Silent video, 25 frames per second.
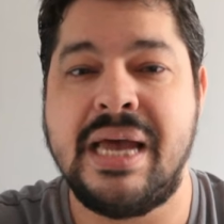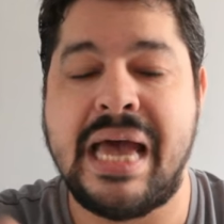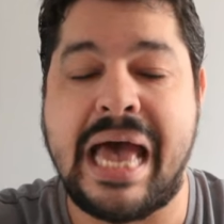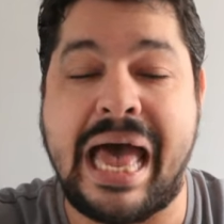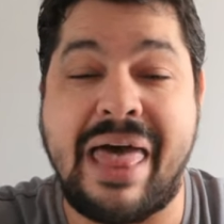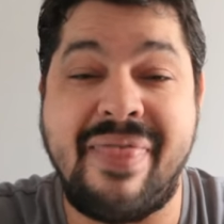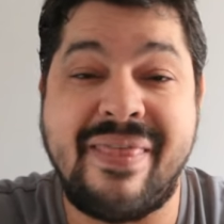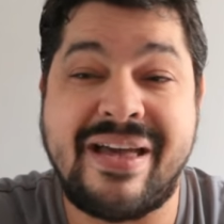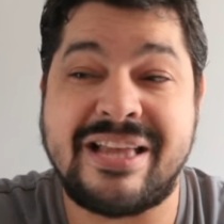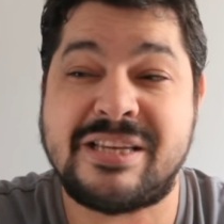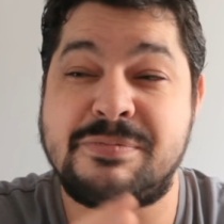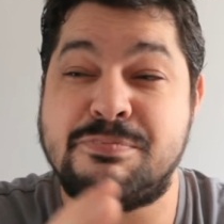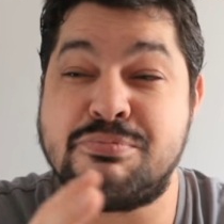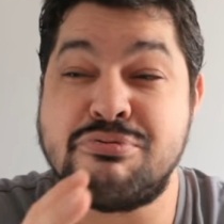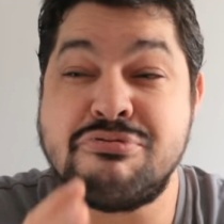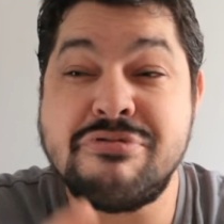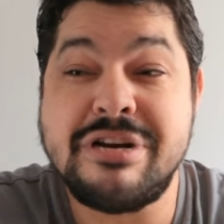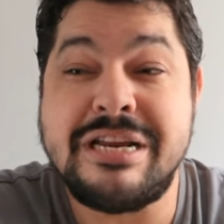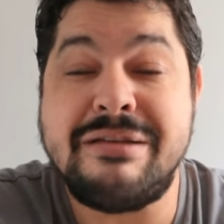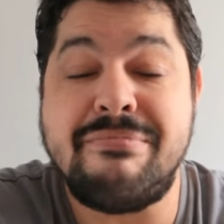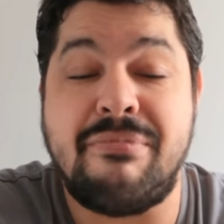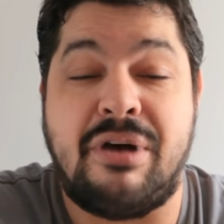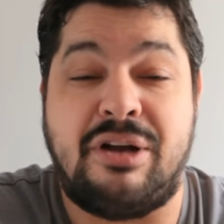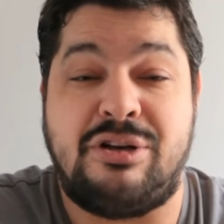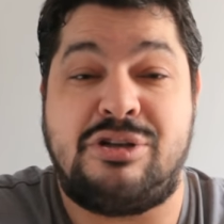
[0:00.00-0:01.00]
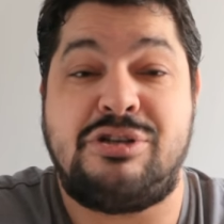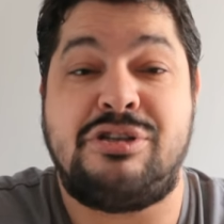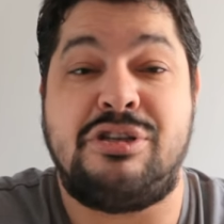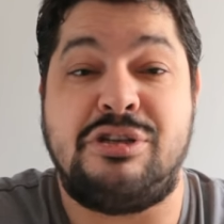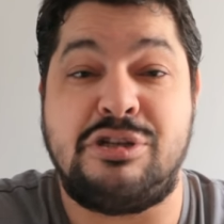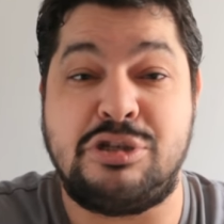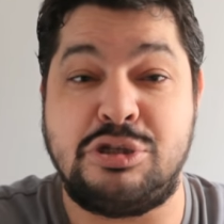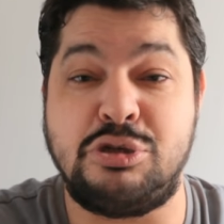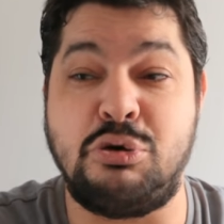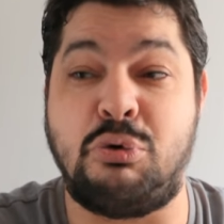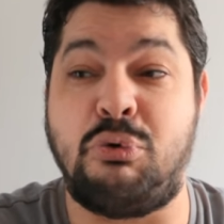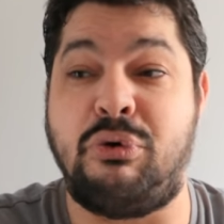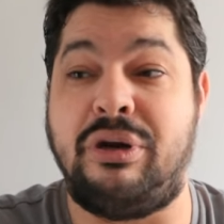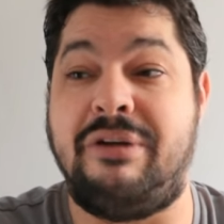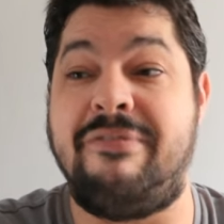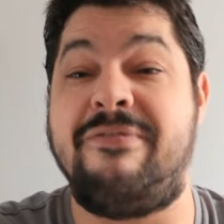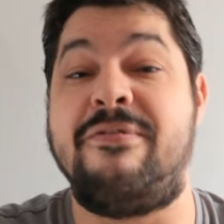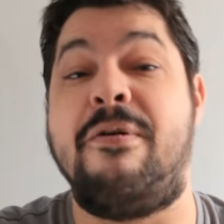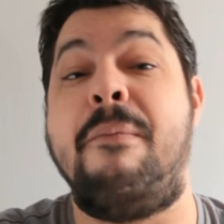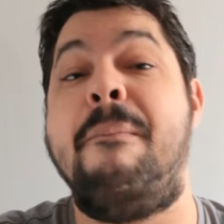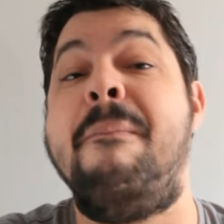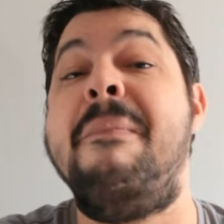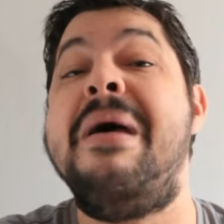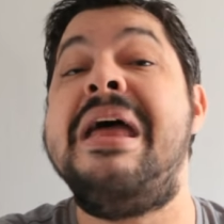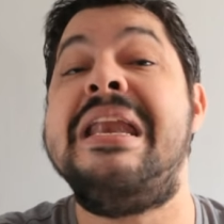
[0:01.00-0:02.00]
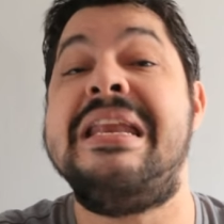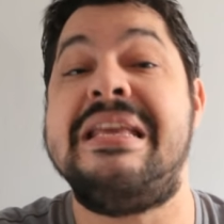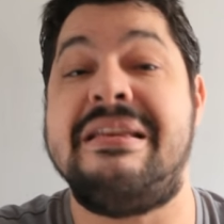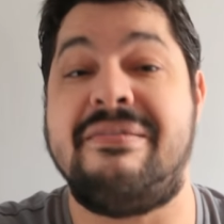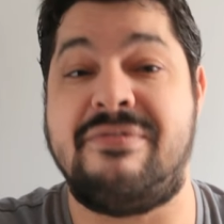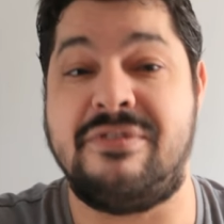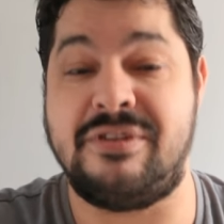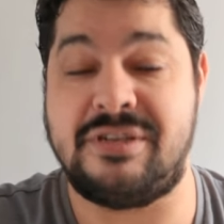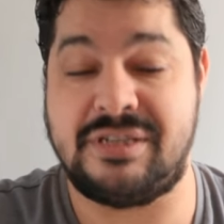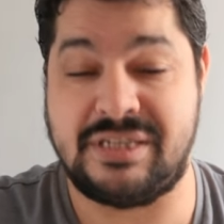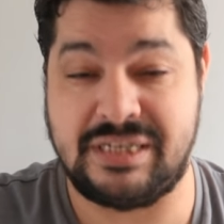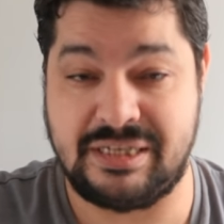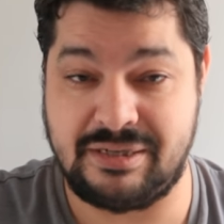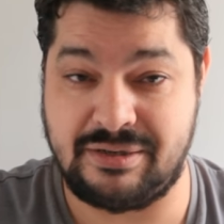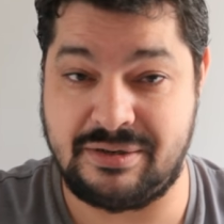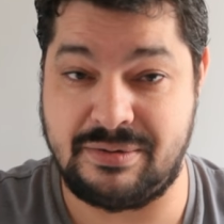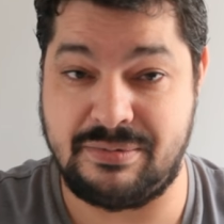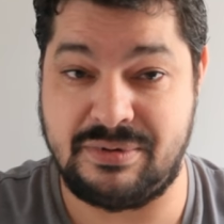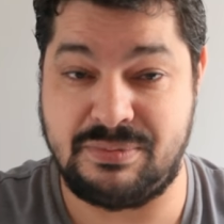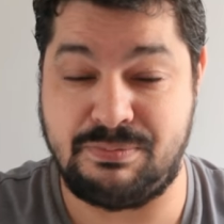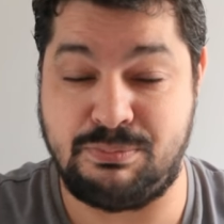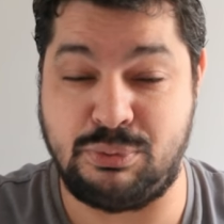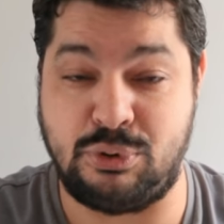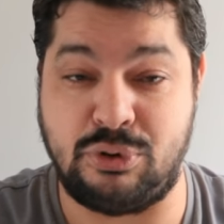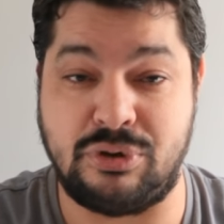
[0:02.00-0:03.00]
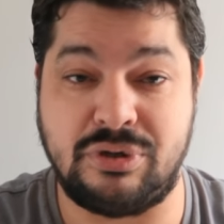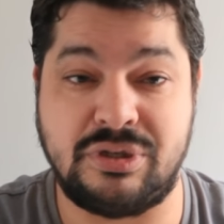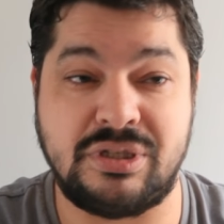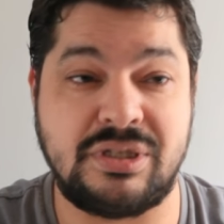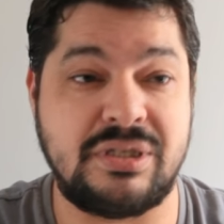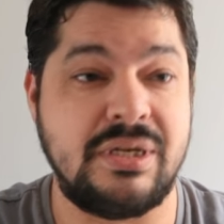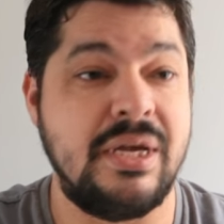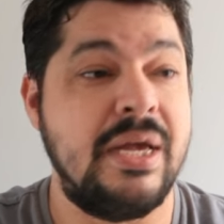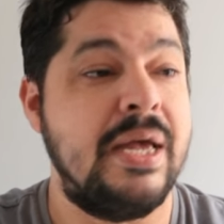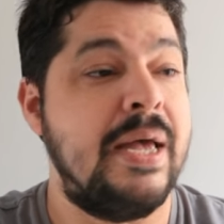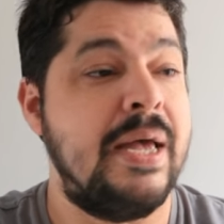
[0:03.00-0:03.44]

And that's pretty much the story from many of the books.